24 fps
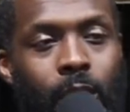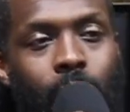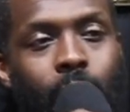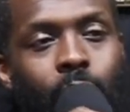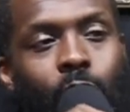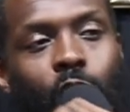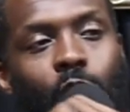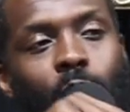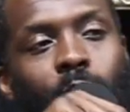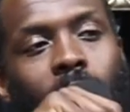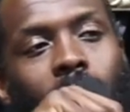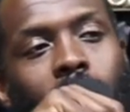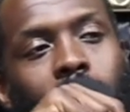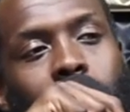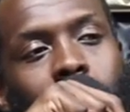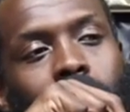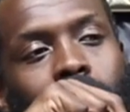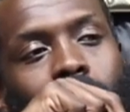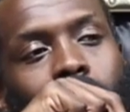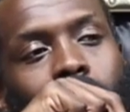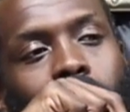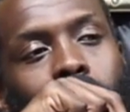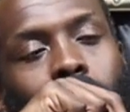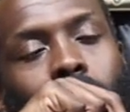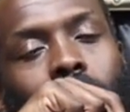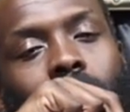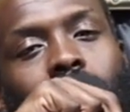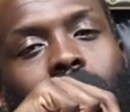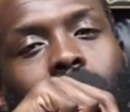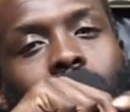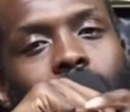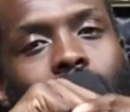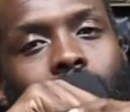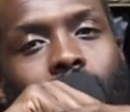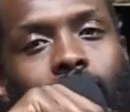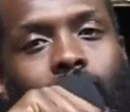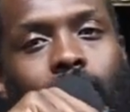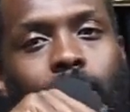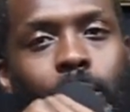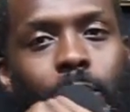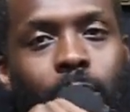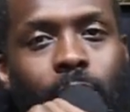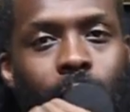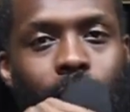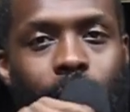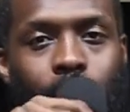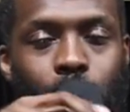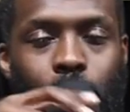that brother that light up
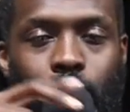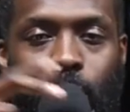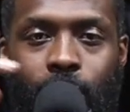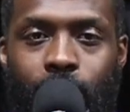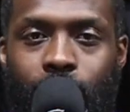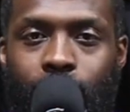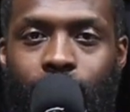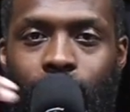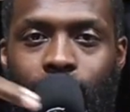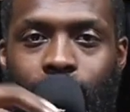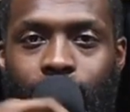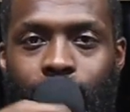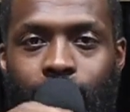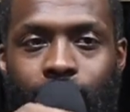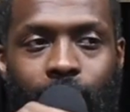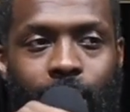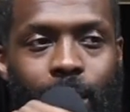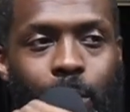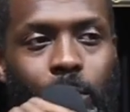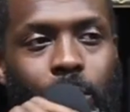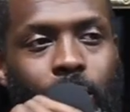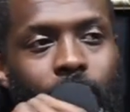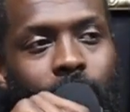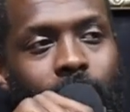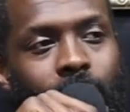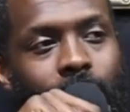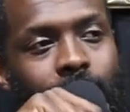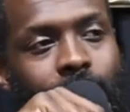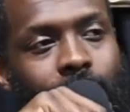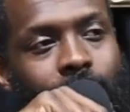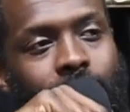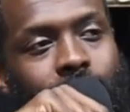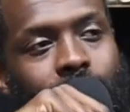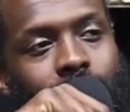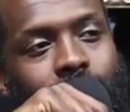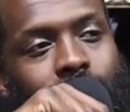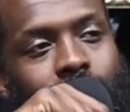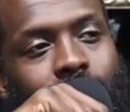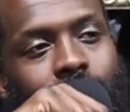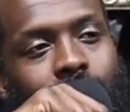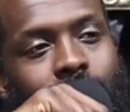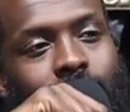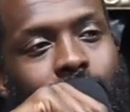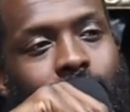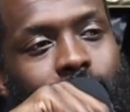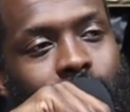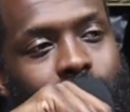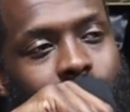another brother day, light up another sister,
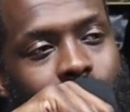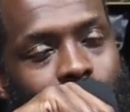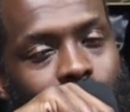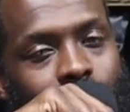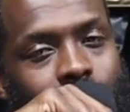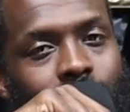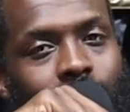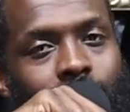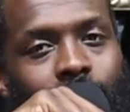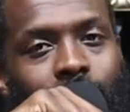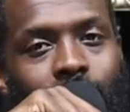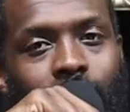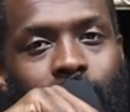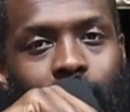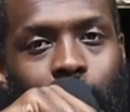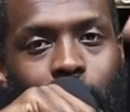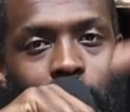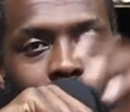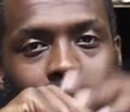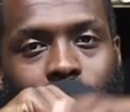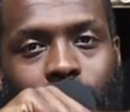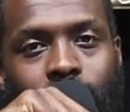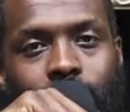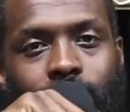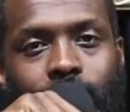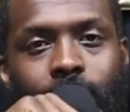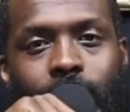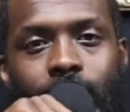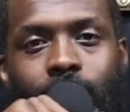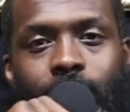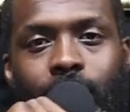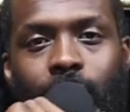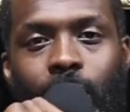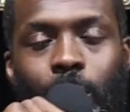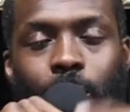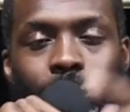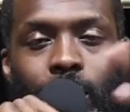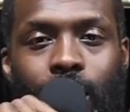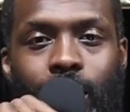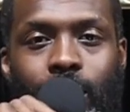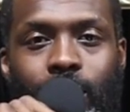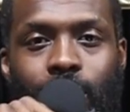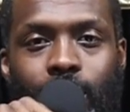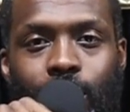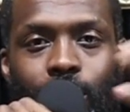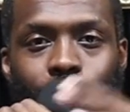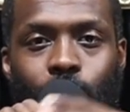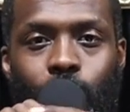the sister that light up another sister day when they
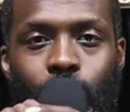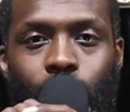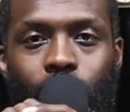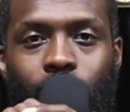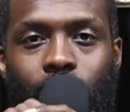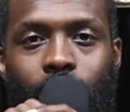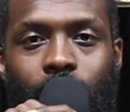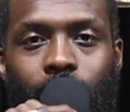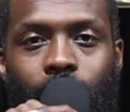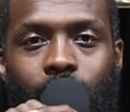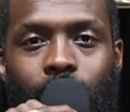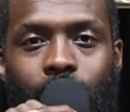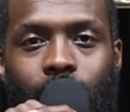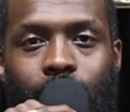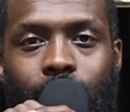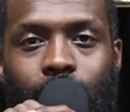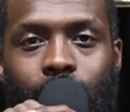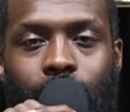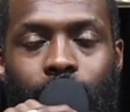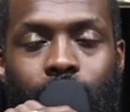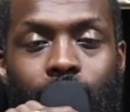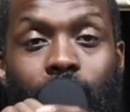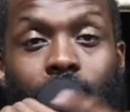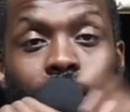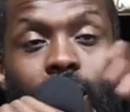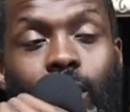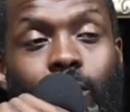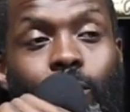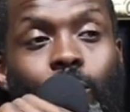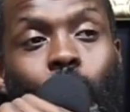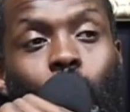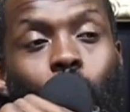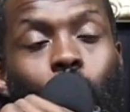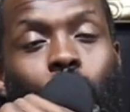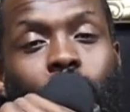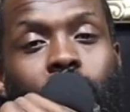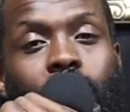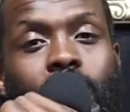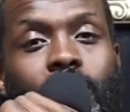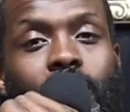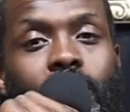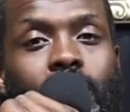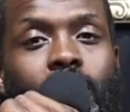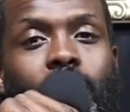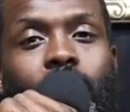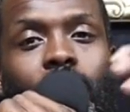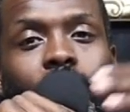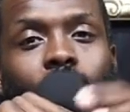see you. They looking forward to
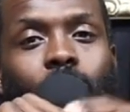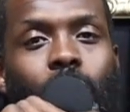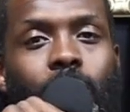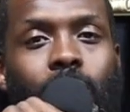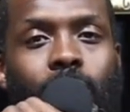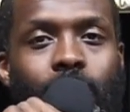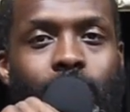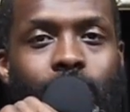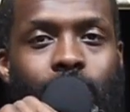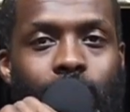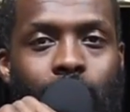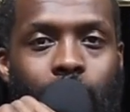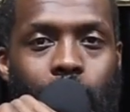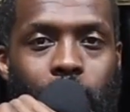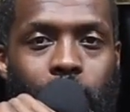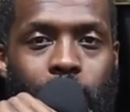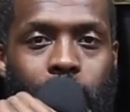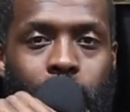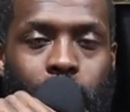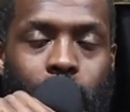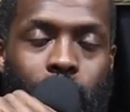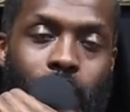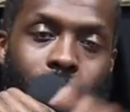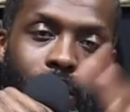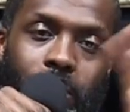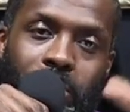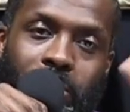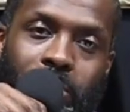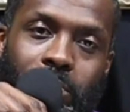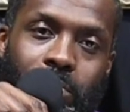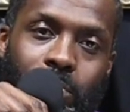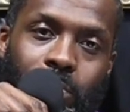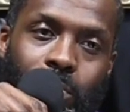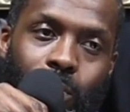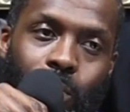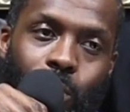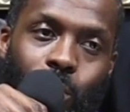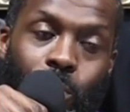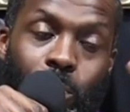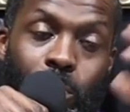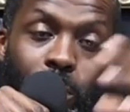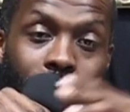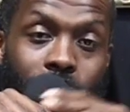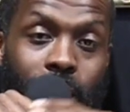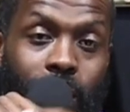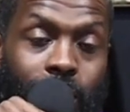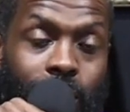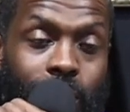seeing you at the Sabbath, but you
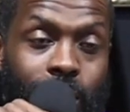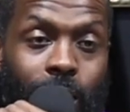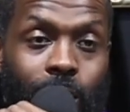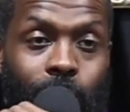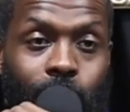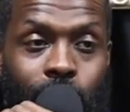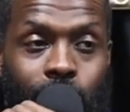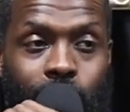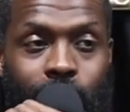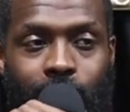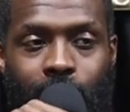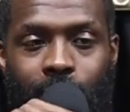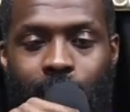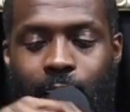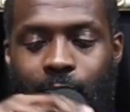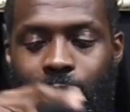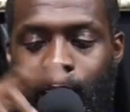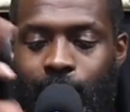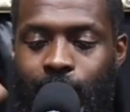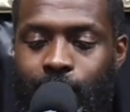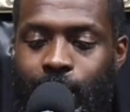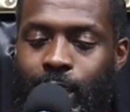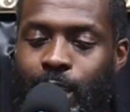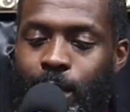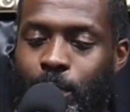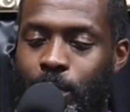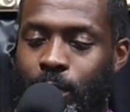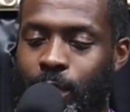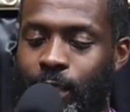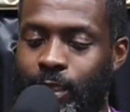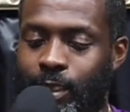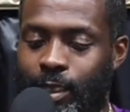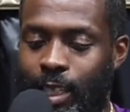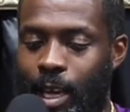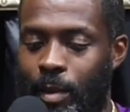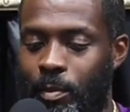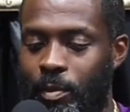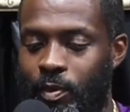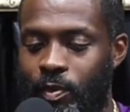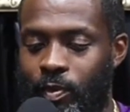being selfish, I ain't keeping the Sabbath.